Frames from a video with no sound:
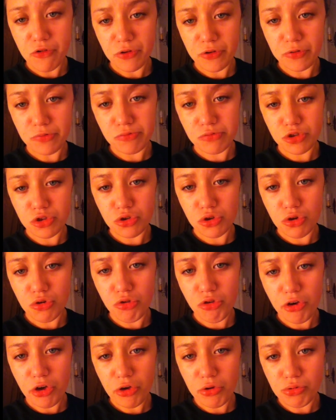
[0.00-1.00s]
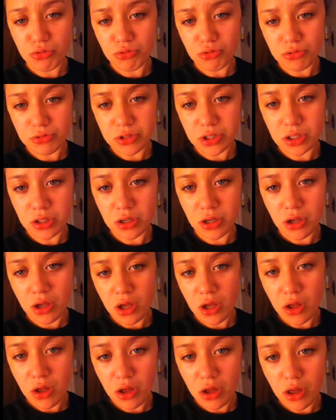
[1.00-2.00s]
I'm so old.
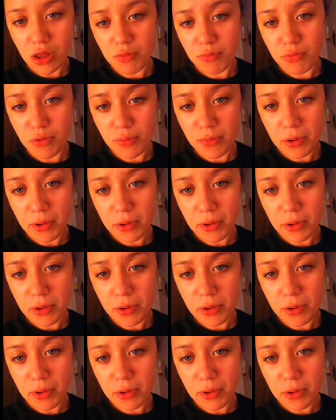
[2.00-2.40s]
I'm